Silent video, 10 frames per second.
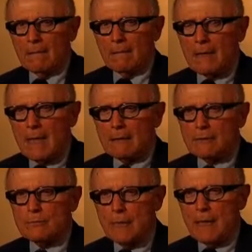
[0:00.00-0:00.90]

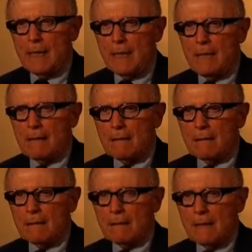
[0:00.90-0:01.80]
tells me
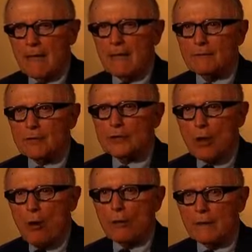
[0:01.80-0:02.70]
they have
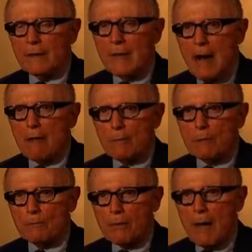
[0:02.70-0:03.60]
stolen our
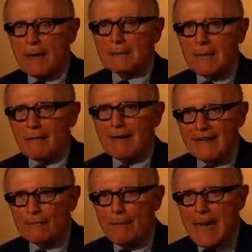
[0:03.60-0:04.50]
proprietary
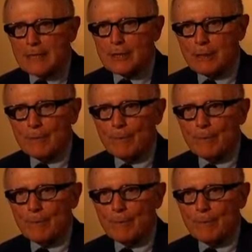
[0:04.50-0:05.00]
information.